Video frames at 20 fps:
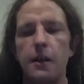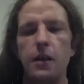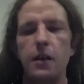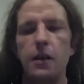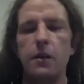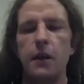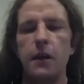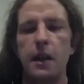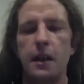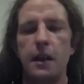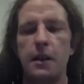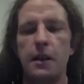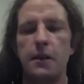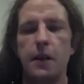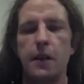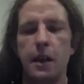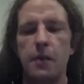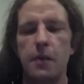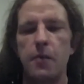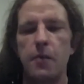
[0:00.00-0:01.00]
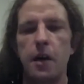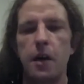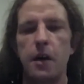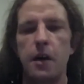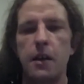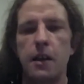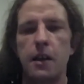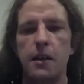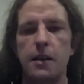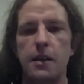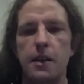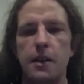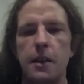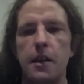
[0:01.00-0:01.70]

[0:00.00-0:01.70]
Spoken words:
that you've identified a market